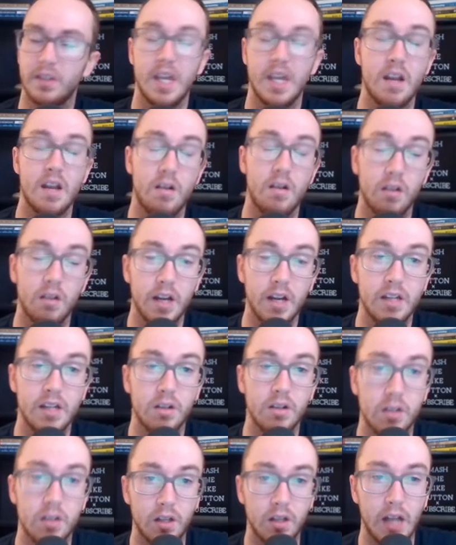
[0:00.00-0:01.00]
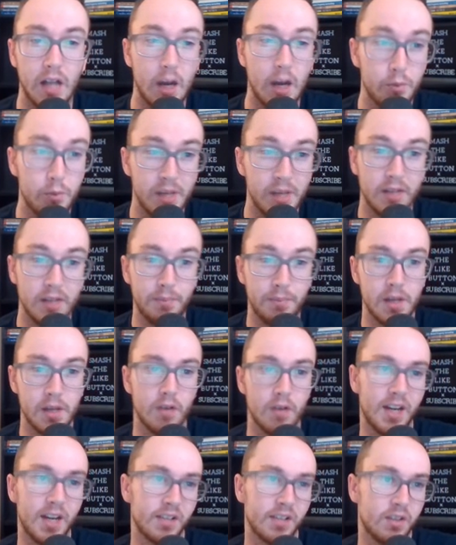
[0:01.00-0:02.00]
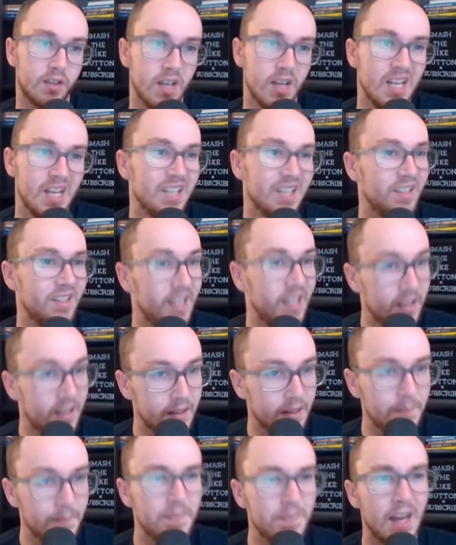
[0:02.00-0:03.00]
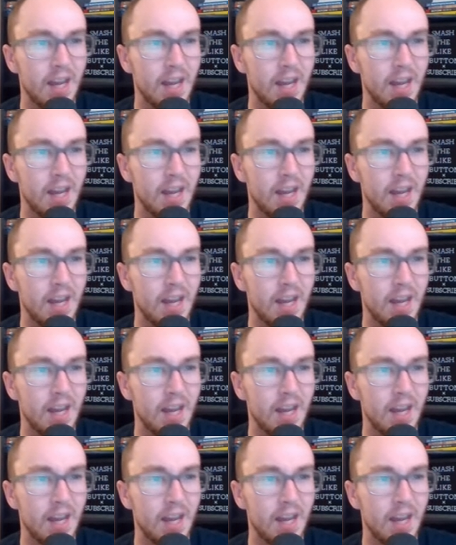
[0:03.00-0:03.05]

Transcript: They are a good cloud based POS system.